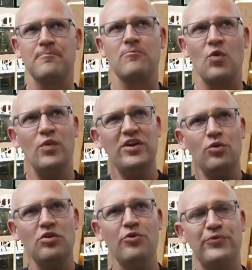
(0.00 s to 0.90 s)
We
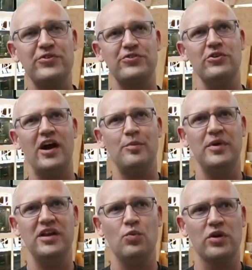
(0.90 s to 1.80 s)
don't know for sure how
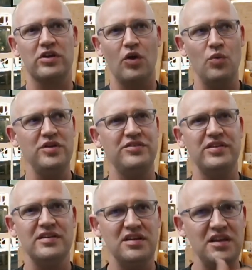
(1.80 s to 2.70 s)
many we're going to
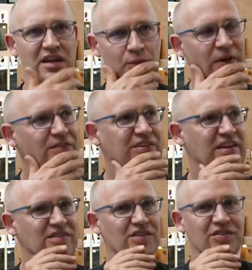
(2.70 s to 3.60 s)
need. We have to
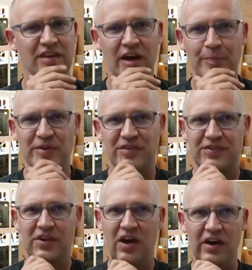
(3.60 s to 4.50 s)
get this thing up and
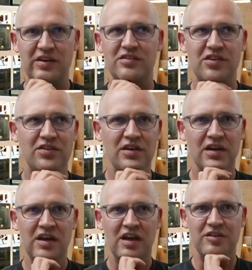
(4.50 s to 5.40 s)
stocked
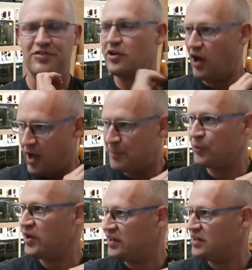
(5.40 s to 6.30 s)
and start
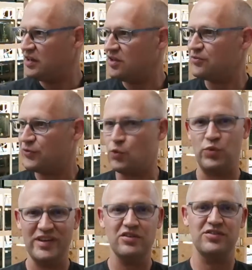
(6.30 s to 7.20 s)
operating in it for
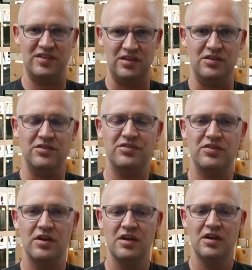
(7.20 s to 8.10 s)
realsies
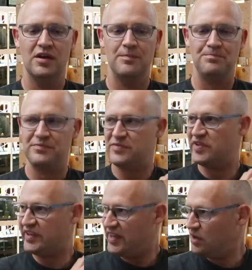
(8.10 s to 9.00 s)
to
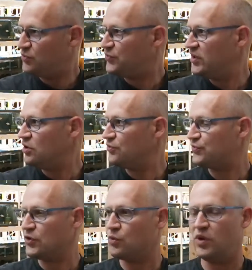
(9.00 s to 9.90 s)
get a feel
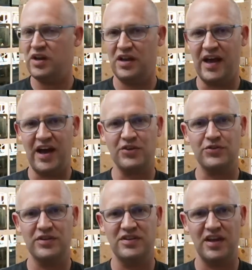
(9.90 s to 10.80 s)
for what it
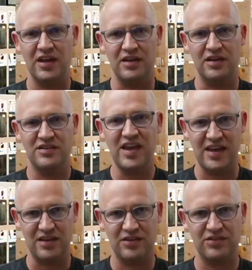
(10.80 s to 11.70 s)
actually
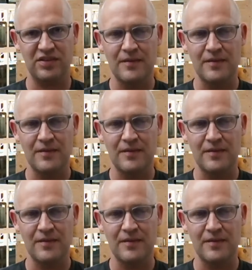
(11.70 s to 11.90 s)
takes.